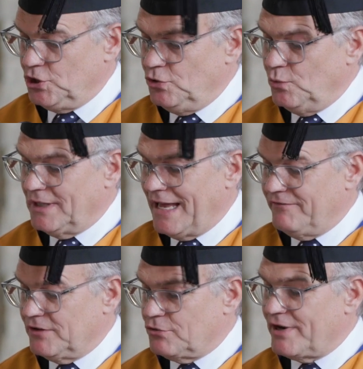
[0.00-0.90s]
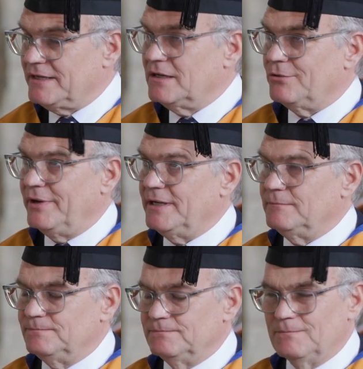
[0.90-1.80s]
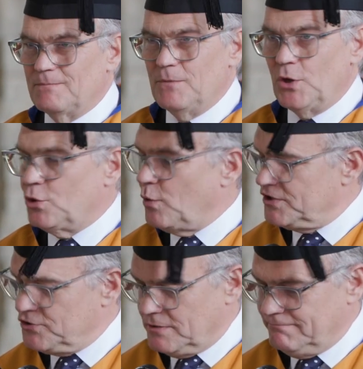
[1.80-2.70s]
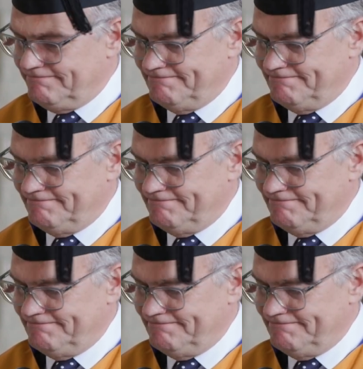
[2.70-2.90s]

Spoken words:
you will have a great career, no question.